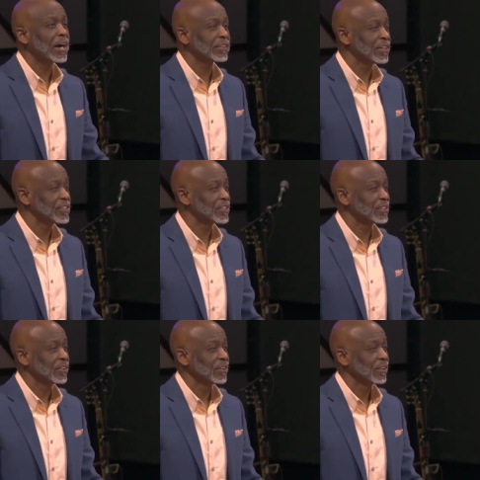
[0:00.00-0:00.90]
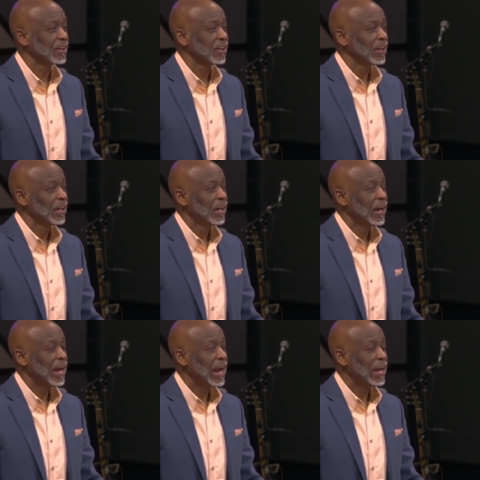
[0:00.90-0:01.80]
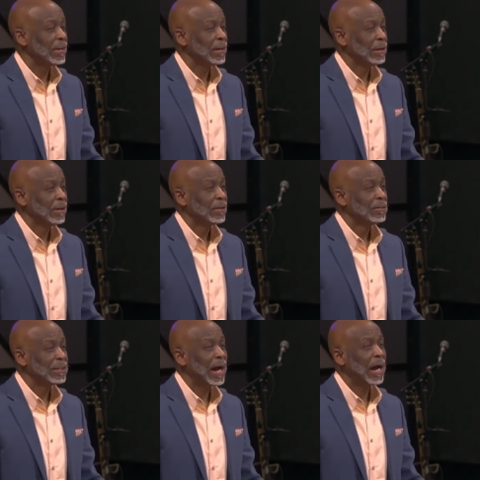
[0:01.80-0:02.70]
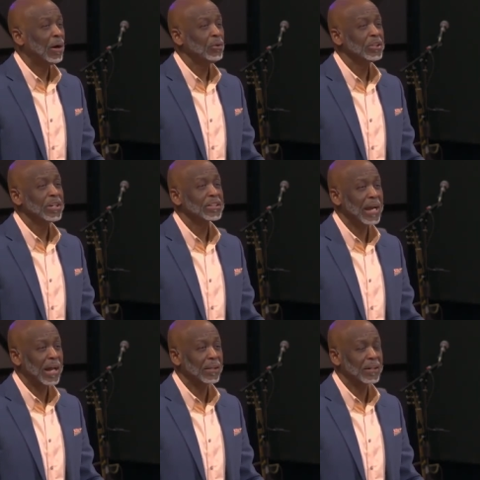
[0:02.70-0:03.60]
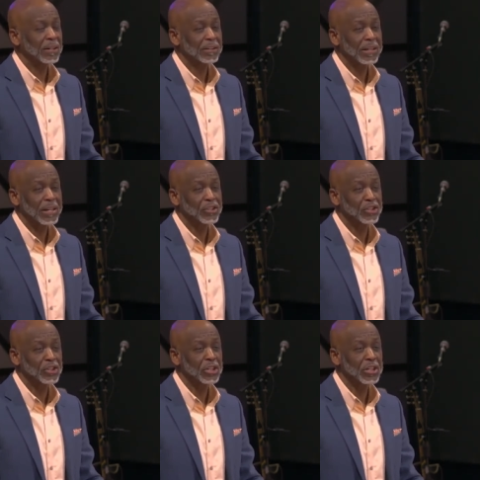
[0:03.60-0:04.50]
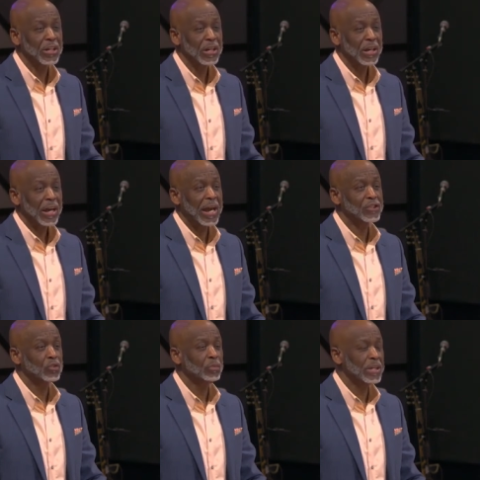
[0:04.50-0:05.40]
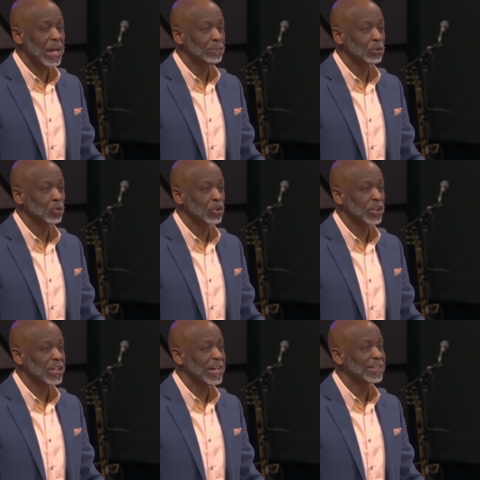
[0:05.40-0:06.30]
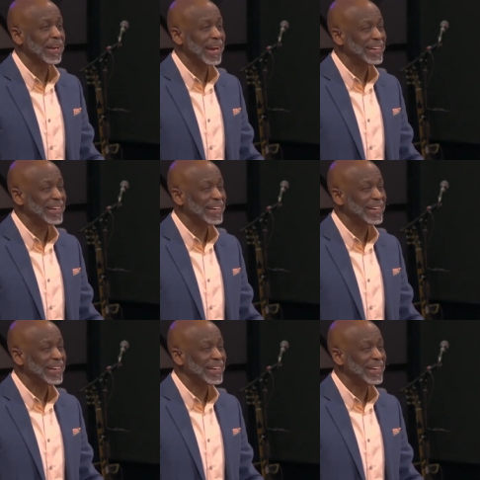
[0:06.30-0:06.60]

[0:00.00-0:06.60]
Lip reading: artist, and now they tell her that she has to be able to create